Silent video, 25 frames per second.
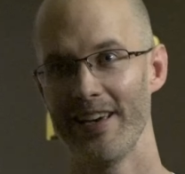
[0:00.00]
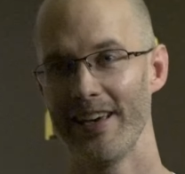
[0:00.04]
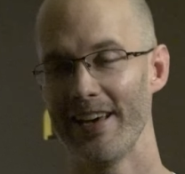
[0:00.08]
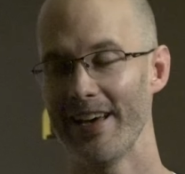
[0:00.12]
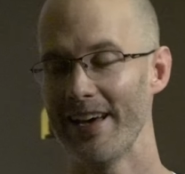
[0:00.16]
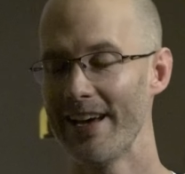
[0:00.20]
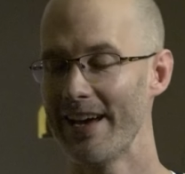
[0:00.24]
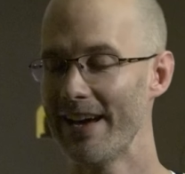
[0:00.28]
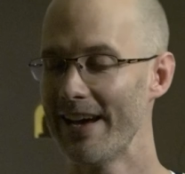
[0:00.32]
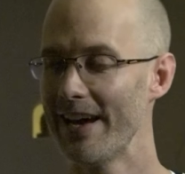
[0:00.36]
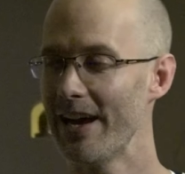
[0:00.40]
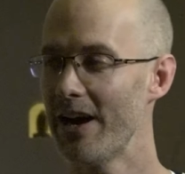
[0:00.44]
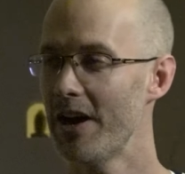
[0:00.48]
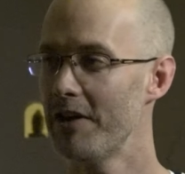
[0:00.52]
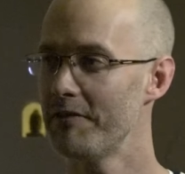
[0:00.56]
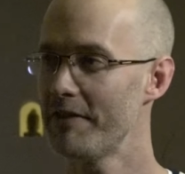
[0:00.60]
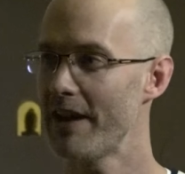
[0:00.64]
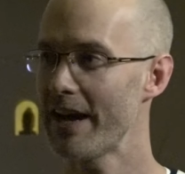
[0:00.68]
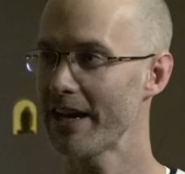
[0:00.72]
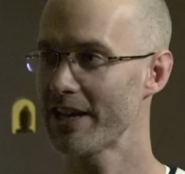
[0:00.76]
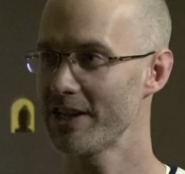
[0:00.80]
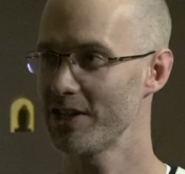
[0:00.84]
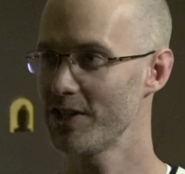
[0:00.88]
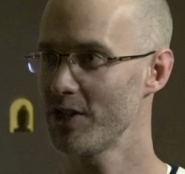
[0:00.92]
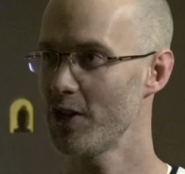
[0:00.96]
uh, of
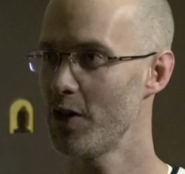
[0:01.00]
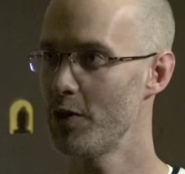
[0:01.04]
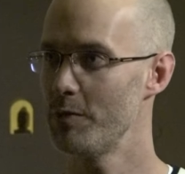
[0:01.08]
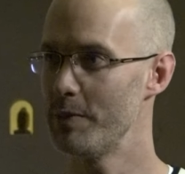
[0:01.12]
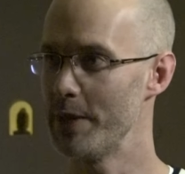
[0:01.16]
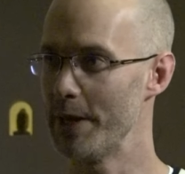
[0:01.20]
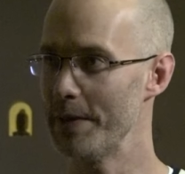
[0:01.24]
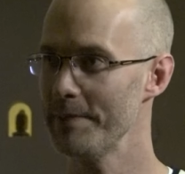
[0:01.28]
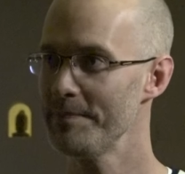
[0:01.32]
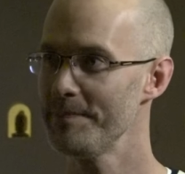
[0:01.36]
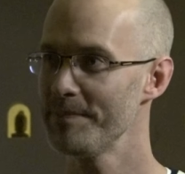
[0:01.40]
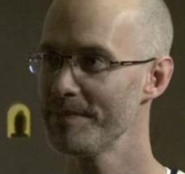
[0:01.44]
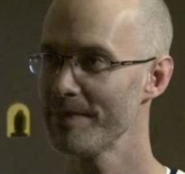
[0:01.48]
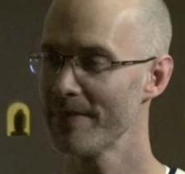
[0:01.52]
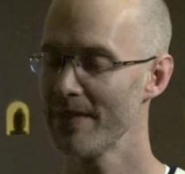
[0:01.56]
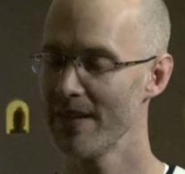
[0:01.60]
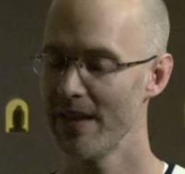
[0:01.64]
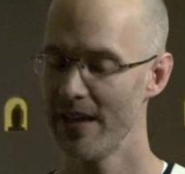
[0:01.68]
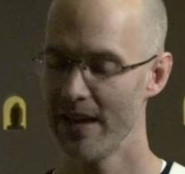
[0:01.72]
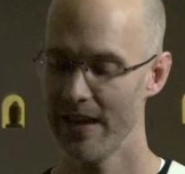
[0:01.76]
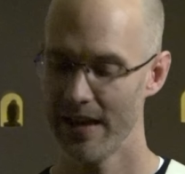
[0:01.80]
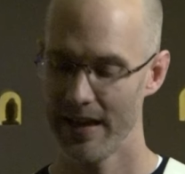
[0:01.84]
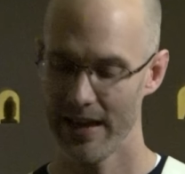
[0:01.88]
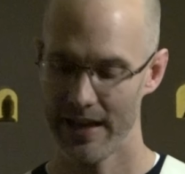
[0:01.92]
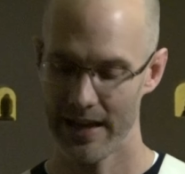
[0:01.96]
Akshobhya.
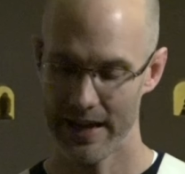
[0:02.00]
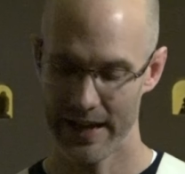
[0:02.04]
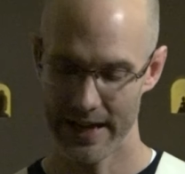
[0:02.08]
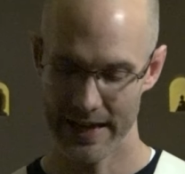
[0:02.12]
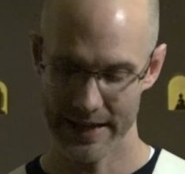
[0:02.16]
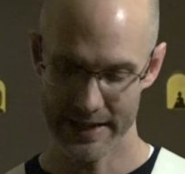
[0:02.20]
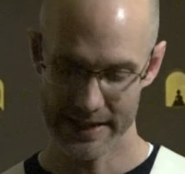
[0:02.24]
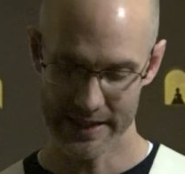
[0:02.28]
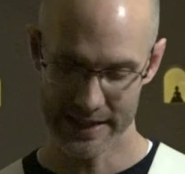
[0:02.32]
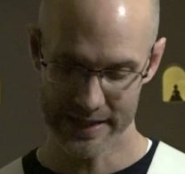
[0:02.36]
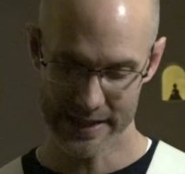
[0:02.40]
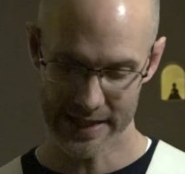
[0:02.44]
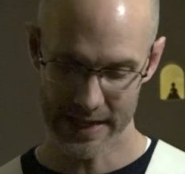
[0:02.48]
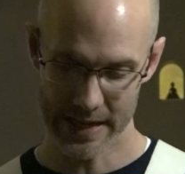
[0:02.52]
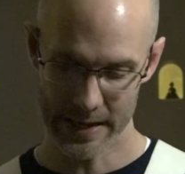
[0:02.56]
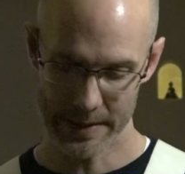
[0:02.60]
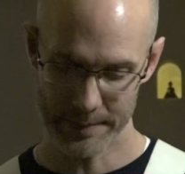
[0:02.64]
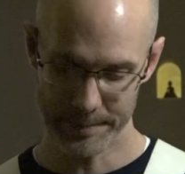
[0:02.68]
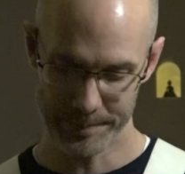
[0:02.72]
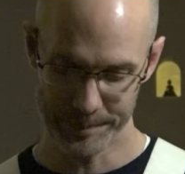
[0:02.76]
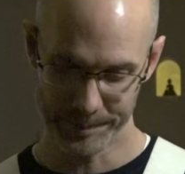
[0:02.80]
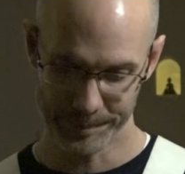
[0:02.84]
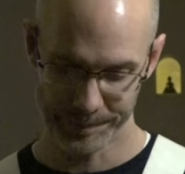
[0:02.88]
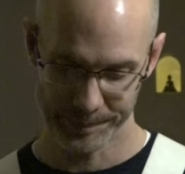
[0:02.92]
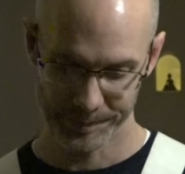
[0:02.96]
And
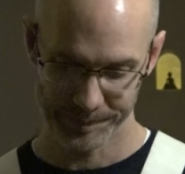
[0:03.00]
um,